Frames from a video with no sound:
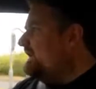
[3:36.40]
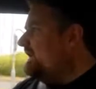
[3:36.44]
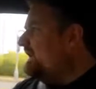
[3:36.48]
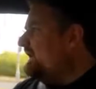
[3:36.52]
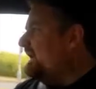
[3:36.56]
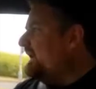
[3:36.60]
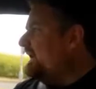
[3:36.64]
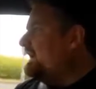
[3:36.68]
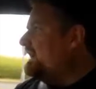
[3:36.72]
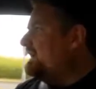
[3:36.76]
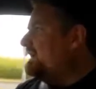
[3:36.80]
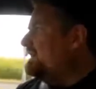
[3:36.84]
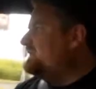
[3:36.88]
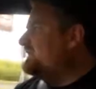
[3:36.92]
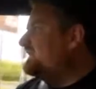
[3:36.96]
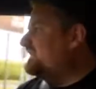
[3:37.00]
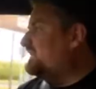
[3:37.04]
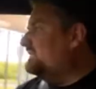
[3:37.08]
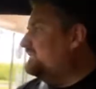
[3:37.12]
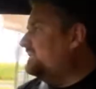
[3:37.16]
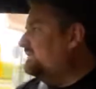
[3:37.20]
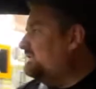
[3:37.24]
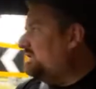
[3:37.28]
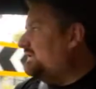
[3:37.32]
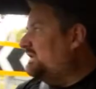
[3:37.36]
and
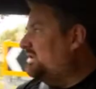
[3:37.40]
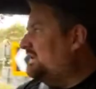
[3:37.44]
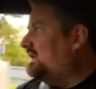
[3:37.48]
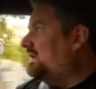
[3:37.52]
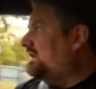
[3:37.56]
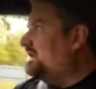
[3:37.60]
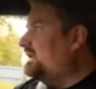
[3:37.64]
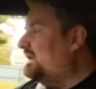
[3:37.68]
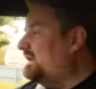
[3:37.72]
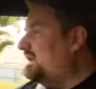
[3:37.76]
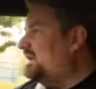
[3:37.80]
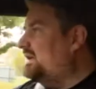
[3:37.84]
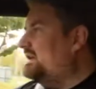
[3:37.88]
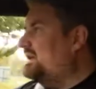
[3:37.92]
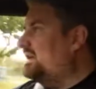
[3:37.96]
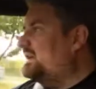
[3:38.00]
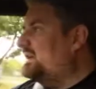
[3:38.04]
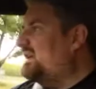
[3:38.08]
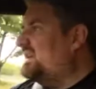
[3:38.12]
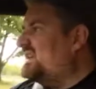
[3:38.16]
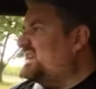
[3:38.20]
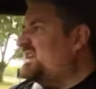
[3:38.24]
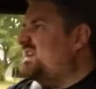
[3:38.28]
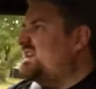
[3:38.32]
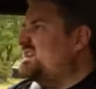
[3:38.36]

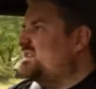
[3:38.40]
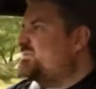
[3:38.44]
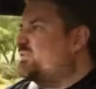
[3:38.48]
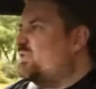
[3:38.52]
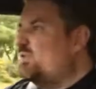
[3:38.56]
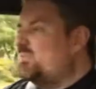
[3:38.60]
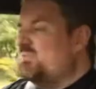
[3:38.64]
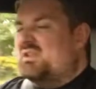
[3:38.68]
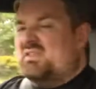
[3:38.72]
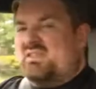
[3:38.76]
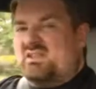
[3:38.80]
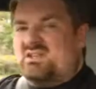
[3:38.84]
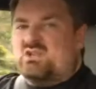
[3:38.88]
it's probably